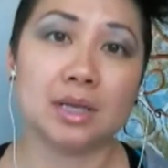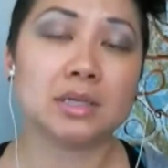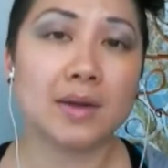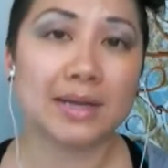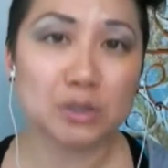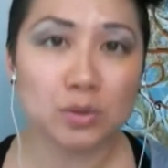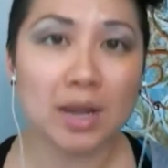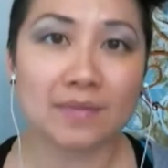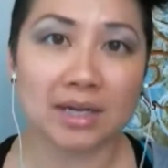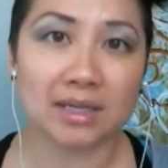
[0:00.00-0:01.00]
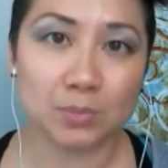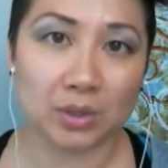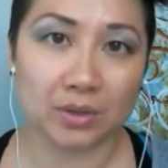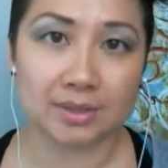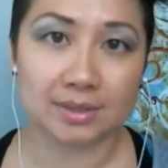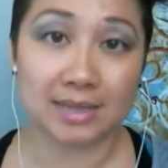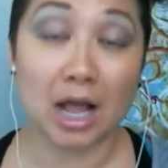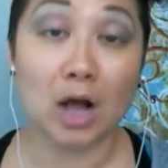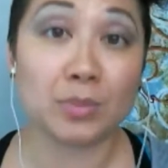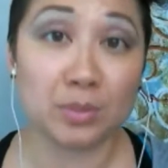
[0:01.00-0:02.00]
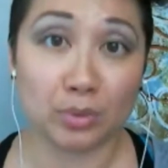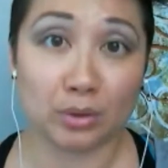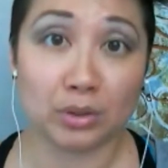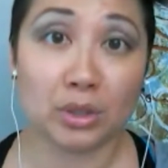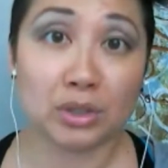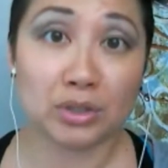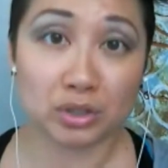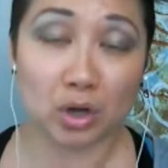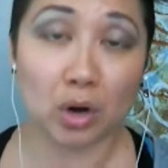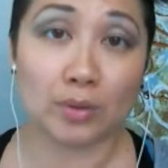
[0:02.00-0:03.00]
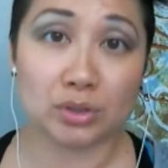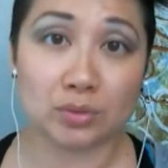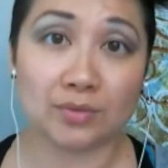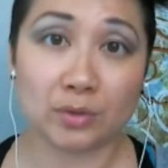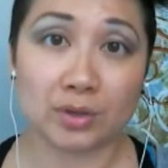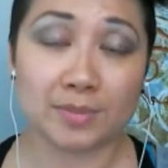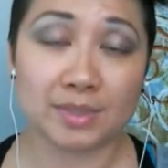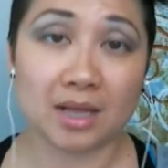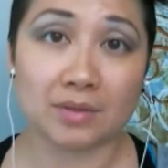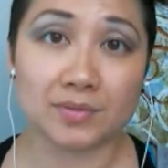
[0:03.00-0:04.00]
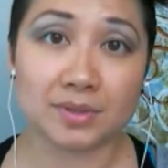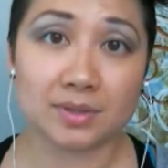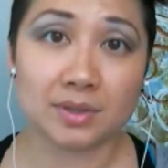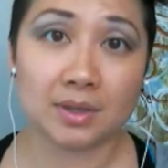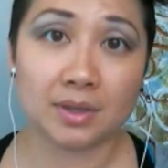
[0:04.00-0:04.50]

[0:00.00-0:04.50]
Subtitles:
So now I do have that experience to help people to go and do it for themselves.